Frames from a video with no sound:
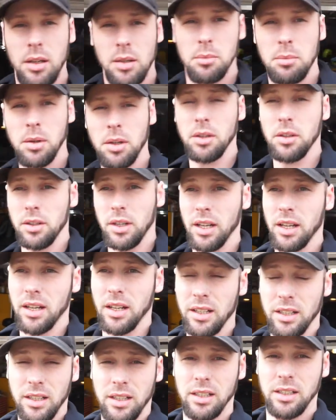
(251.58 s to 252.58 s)
Other than that,
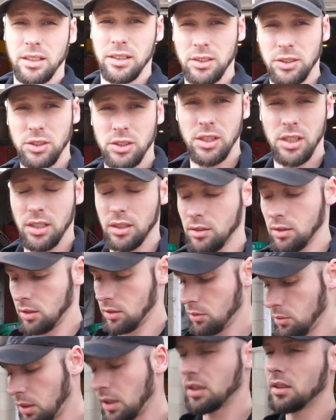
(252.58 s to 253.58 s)
I ain't cleaning shit.
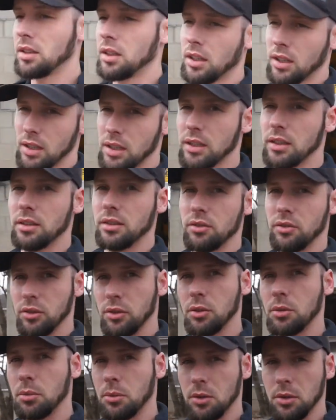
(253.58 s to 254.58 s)
Well, I clean the
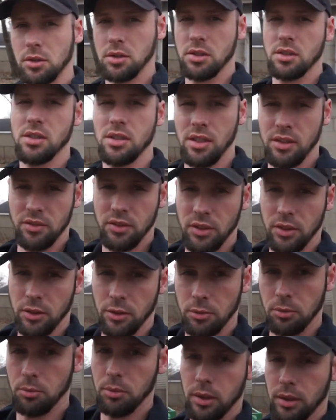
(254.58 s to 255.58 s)
floorboards and stuff
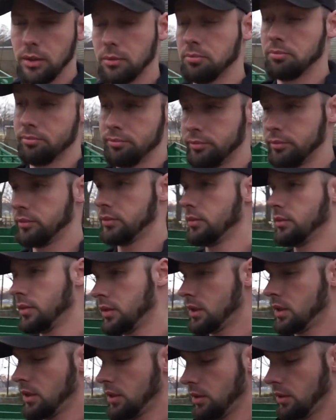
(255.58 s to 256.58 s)
too, but
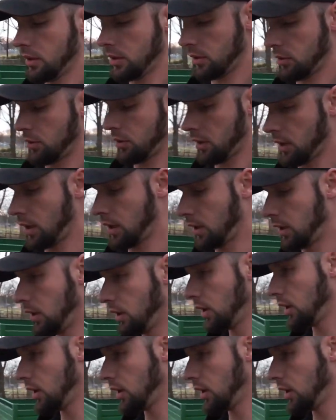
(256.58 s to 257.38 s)
it's neither here nor there.